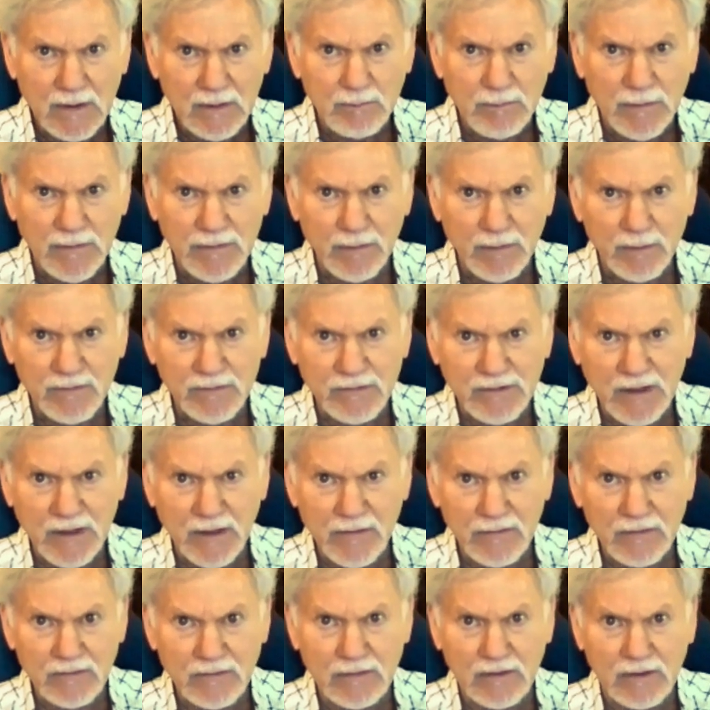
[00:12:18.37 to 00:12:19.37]
but there was
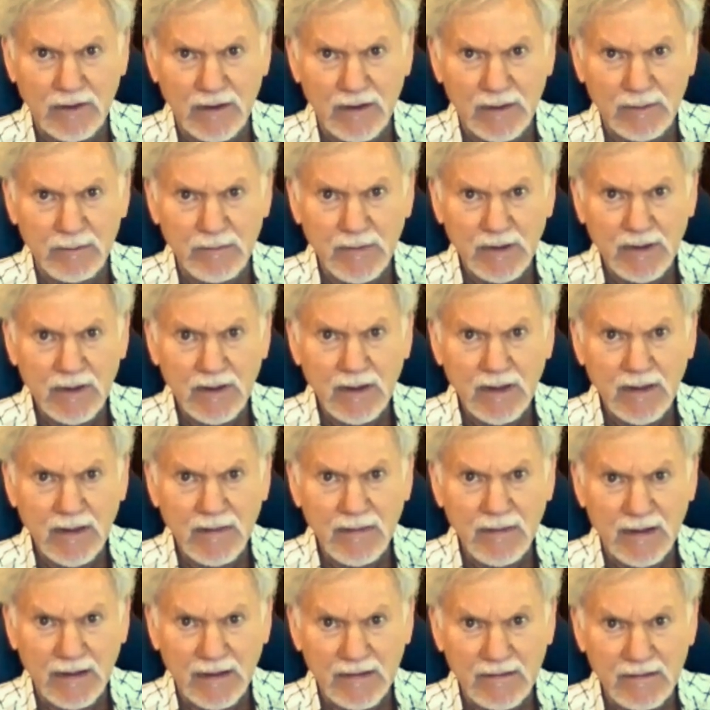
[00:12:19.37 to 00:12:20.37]
another time
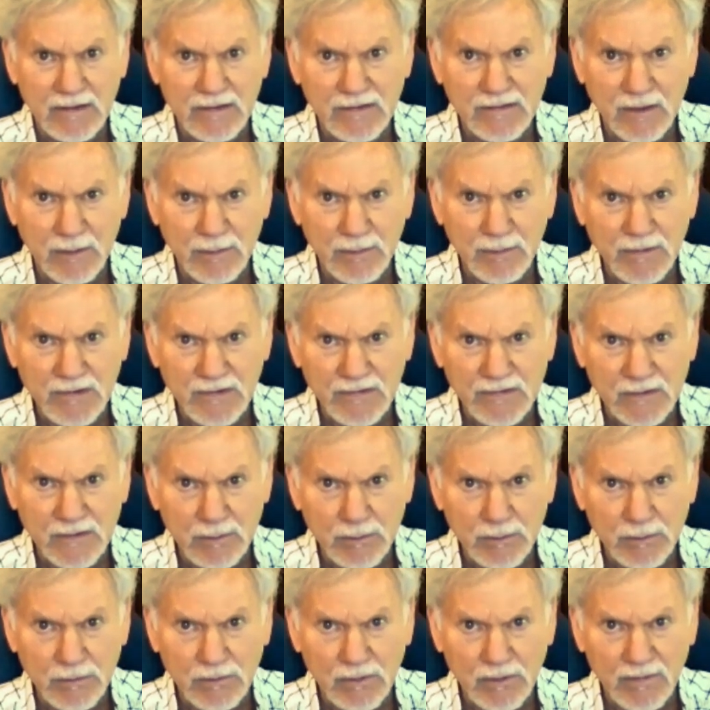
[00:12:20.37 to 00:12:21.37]
that I did something
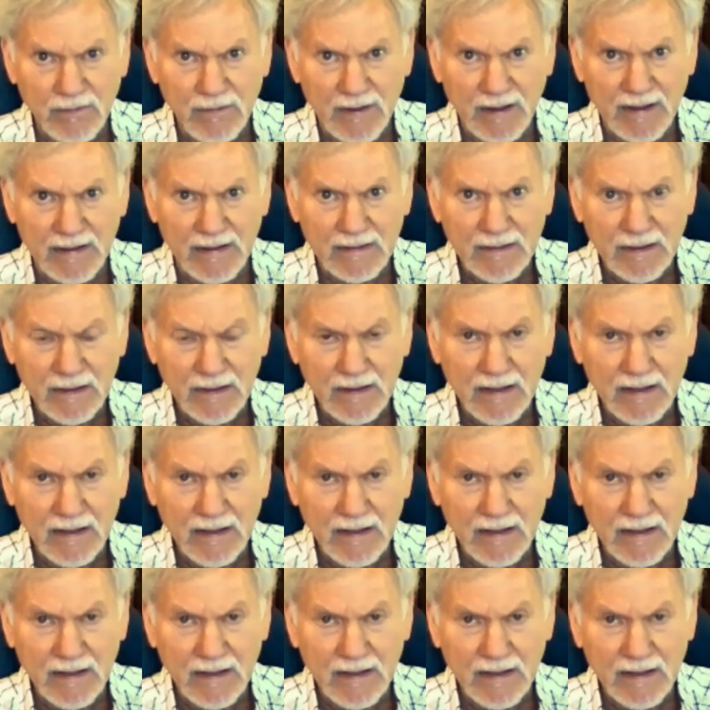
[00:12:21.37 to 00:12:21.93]
similar to that.